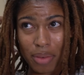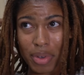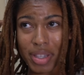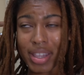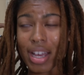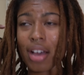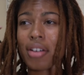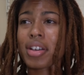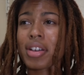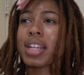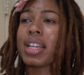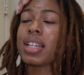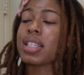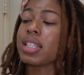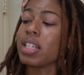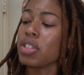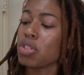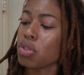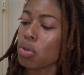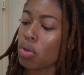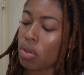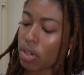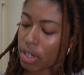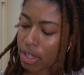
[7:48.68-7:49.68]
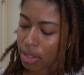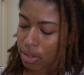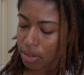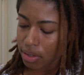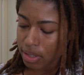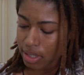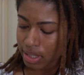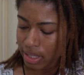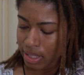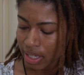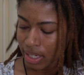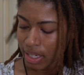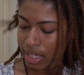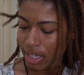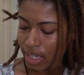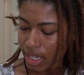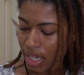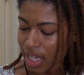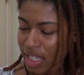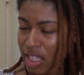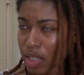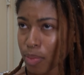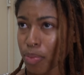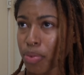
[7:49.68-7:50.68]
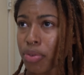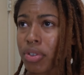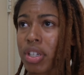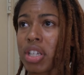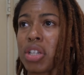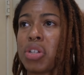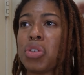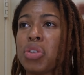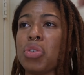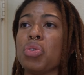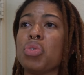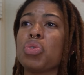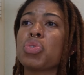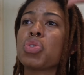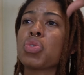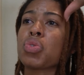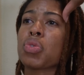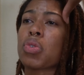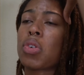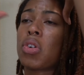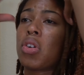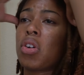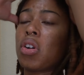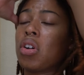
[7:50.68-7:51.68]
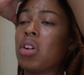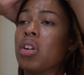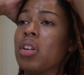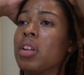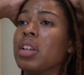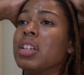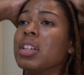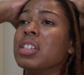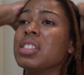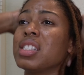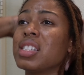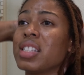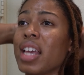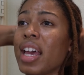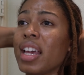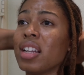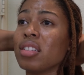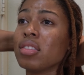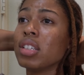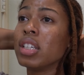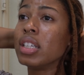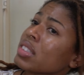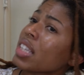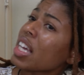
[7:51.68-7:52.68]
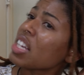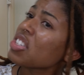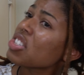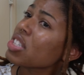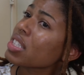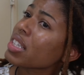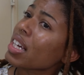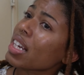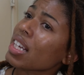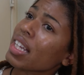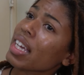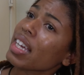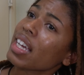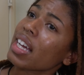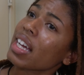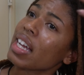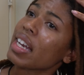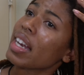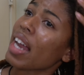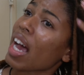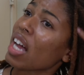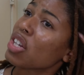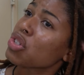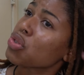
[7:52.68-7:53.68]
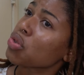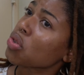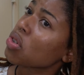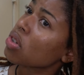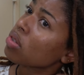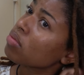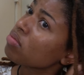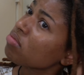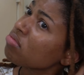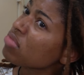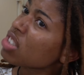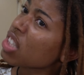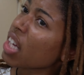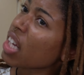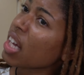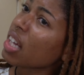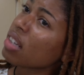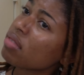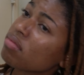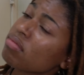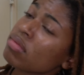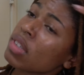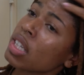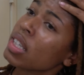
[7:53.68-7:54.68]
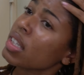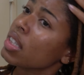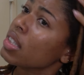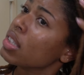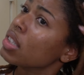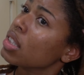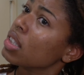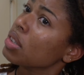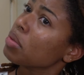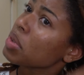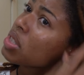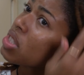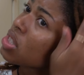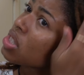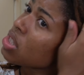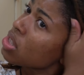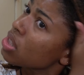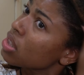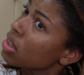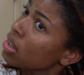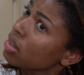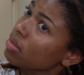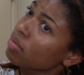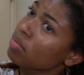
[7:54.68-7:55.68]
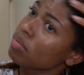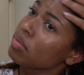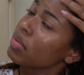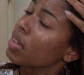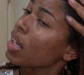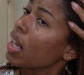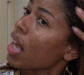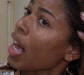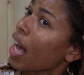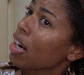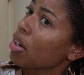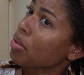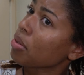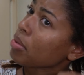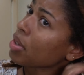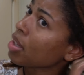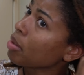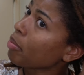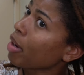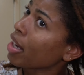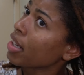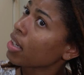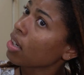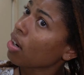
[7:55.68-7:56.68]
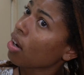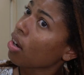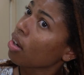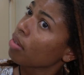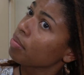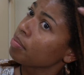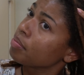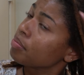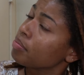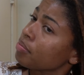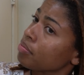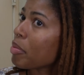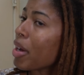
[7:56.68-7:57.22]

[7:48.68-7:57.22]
without any essential oils, it's a pretty neutral scent. It's just kind of like a natural scent, which I don't really mind at all.